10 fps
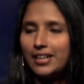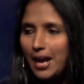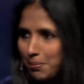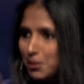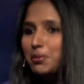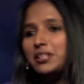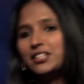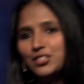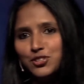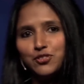that happened
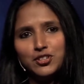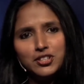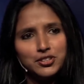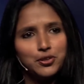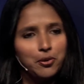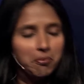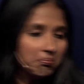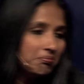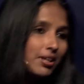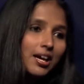billions of years ago?
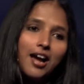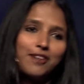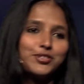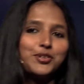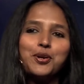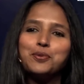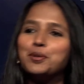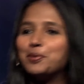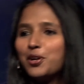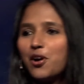After all,
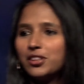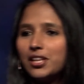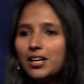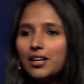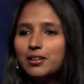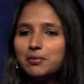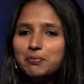we were not there.